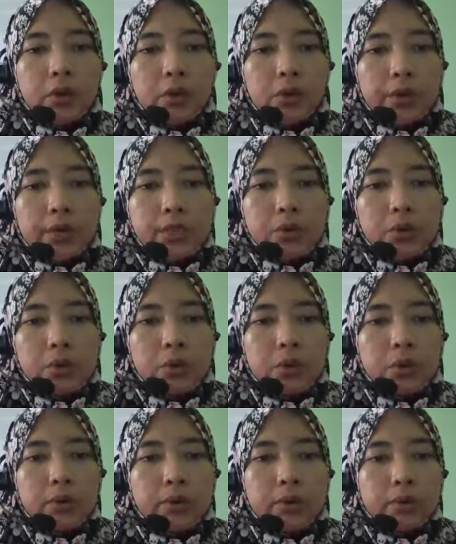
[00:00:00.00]
Okay,
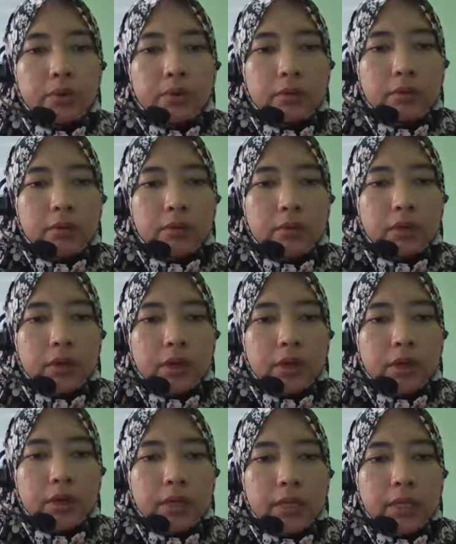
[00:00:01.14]
so
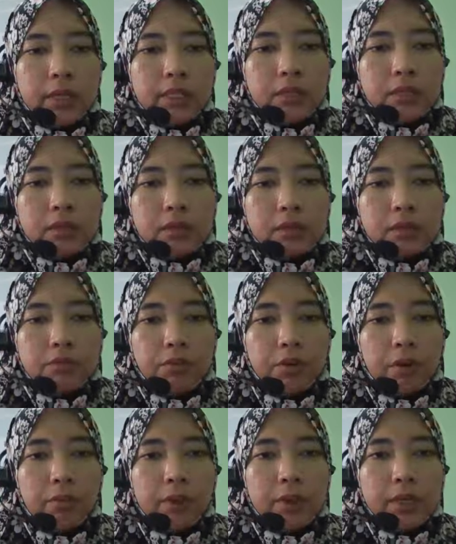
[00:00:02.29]
this
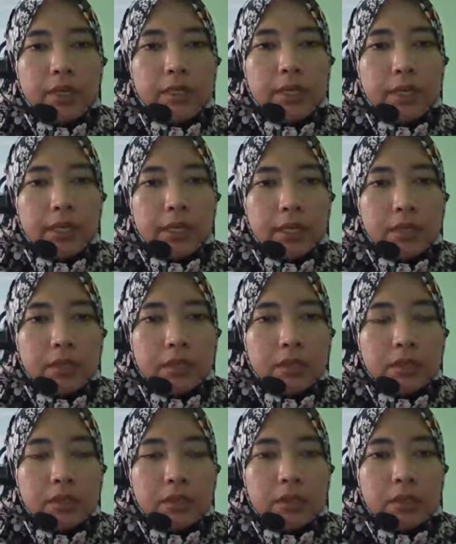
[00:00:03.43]
form is in this,
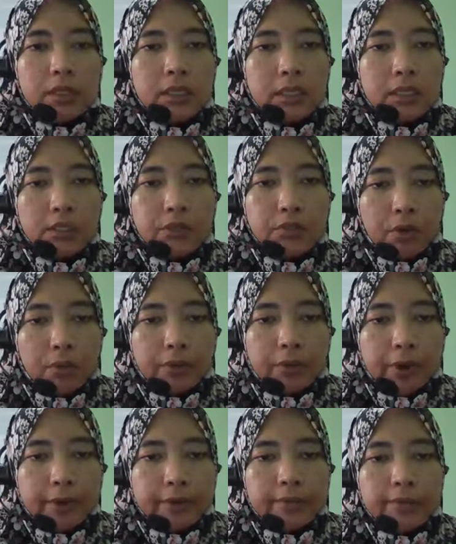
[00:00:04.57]
the third form,
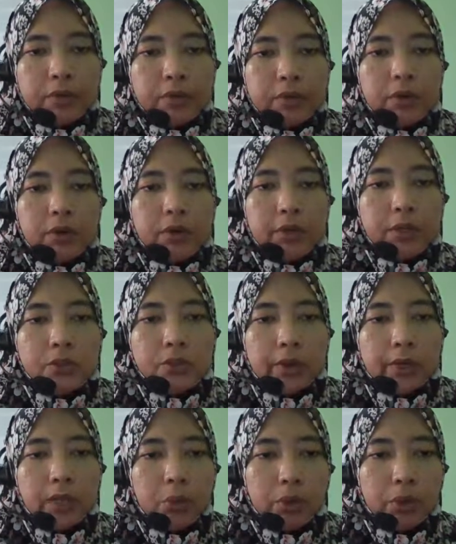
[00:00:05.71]
right? Okay, so
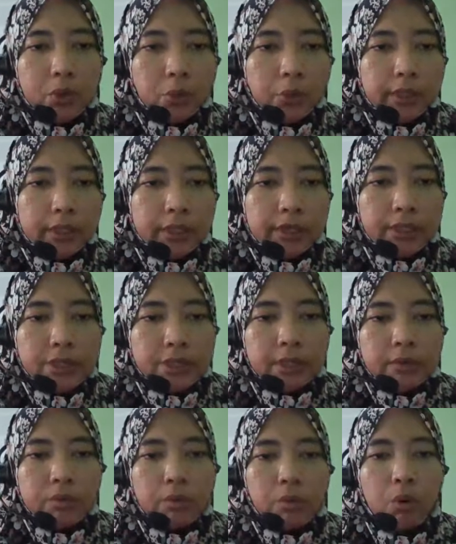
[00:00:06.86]
and then we do
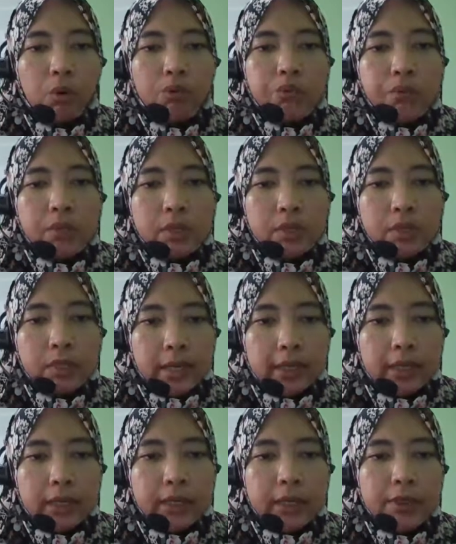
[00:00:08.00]
integration, both side.
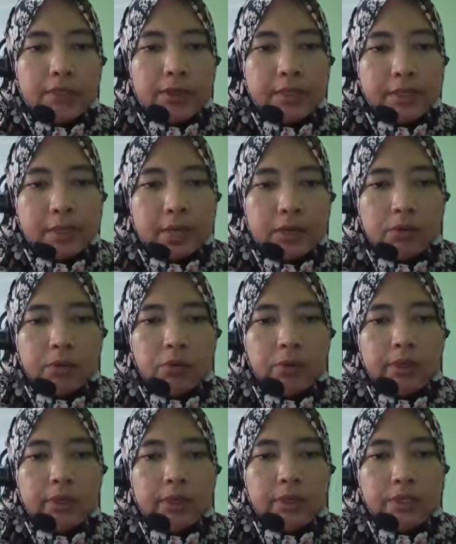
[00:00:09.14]
Left hand side we do
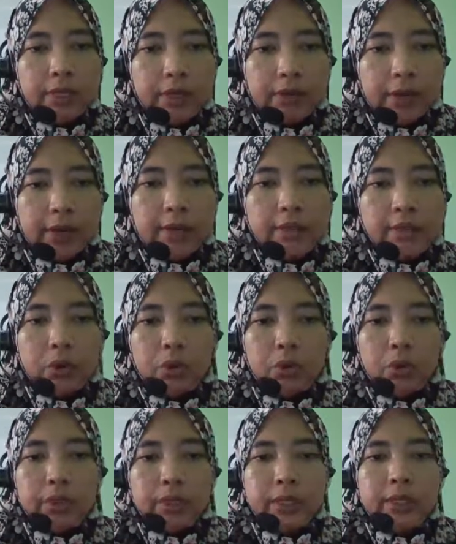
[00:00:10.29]
integration, right hand side we
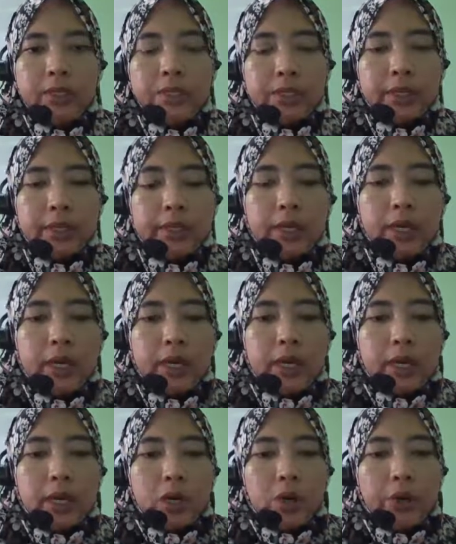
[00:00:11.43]
do integration.
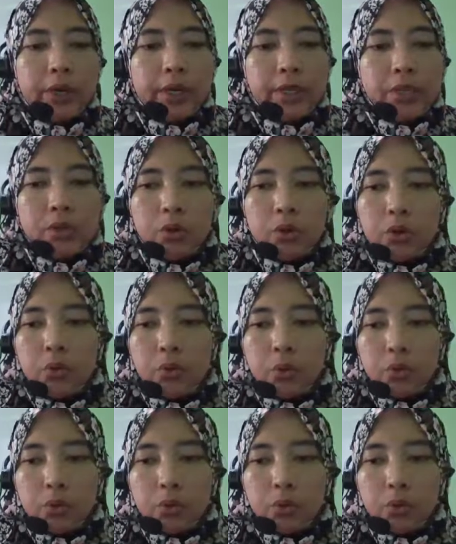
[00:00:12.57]
Okay, so